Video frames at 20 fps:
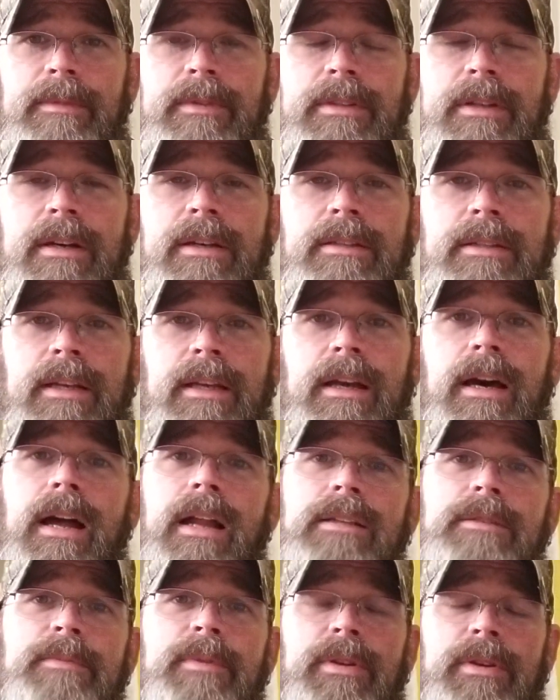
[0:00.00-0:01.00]
So I was like, oh,
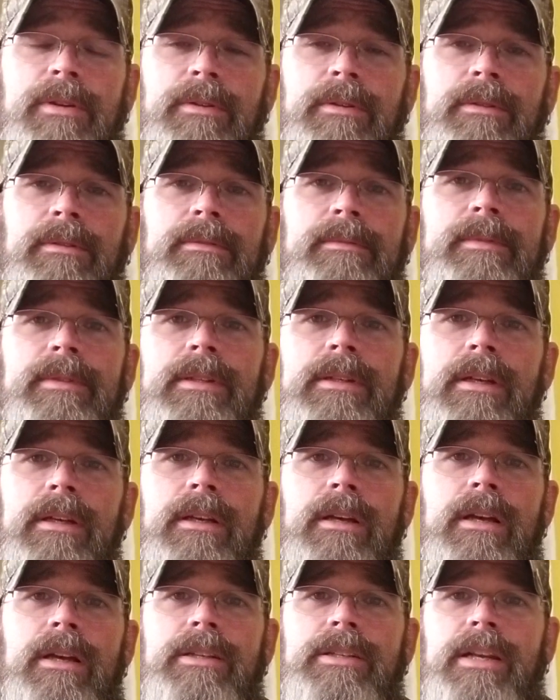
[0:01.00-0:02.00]
that's pretty cool. Let me
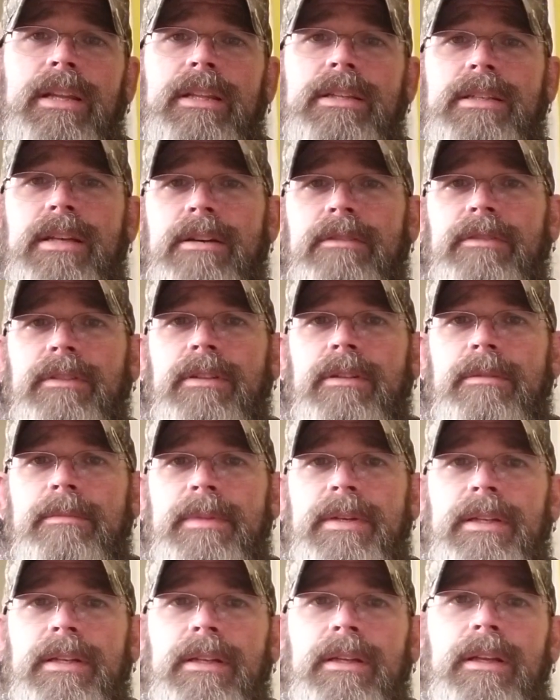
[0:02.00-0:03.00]
check this out for a little
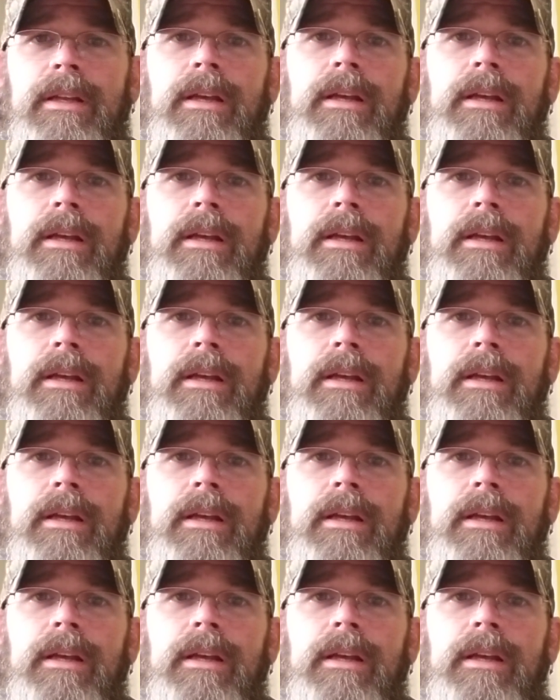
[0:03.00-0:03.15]
bit.